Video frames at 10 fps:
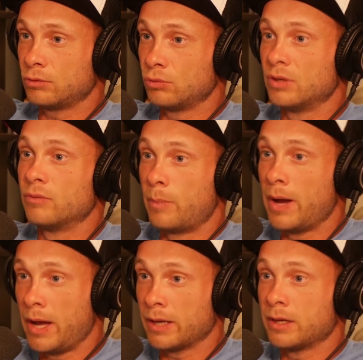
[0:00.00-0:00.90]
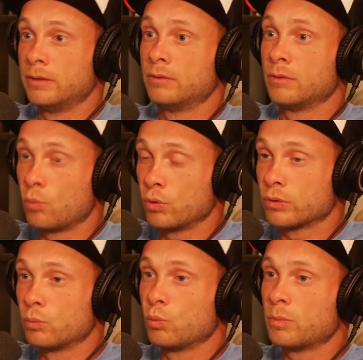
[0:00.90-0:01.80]
to give back, and
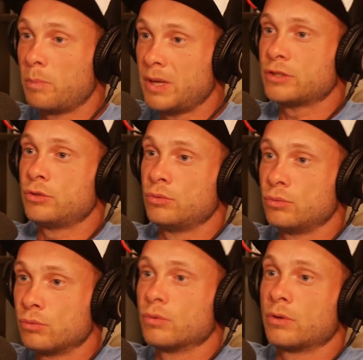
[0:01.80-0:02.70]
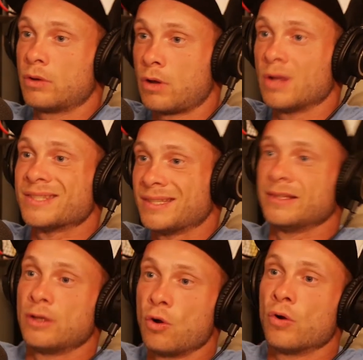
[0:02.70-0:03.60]
what makes you
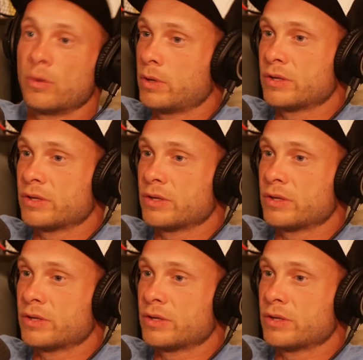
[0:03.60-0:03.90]
constantly going?